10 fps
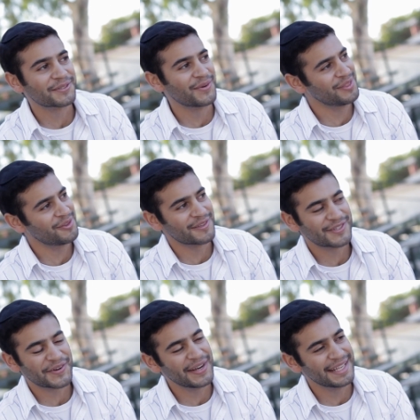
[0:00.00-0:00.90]
going through this
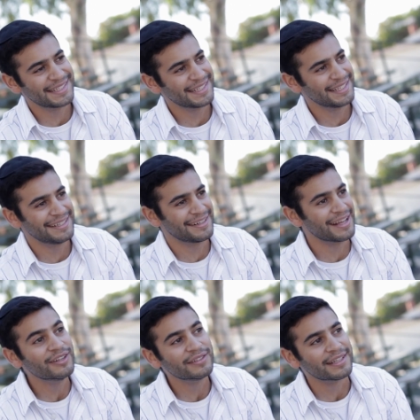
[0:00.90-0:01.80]
crazy
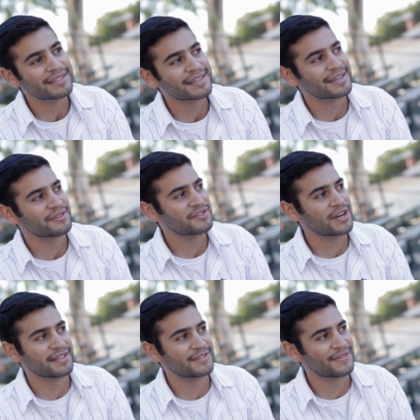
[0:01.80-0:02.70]
illness and I was
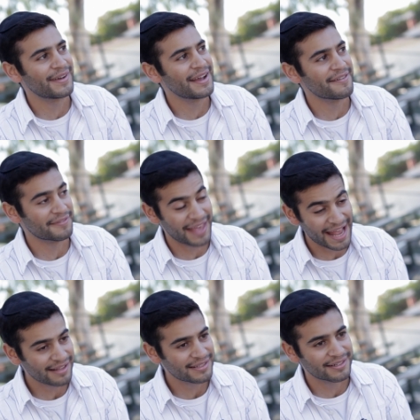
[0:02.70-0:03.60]
trying to survive
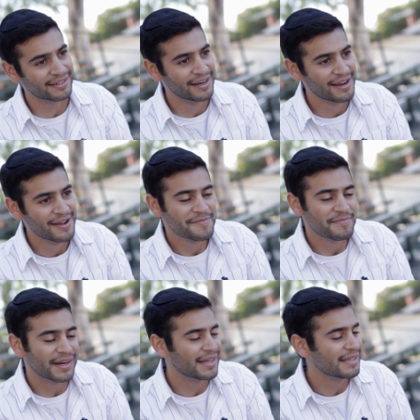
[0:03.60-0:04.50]
cancer,
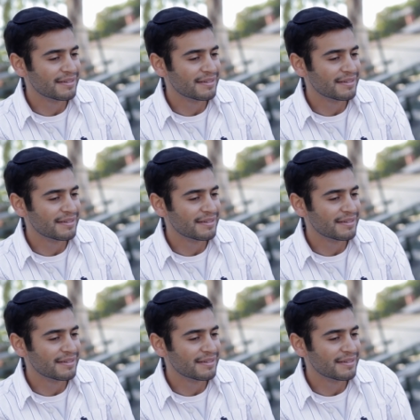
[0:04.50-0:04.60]
but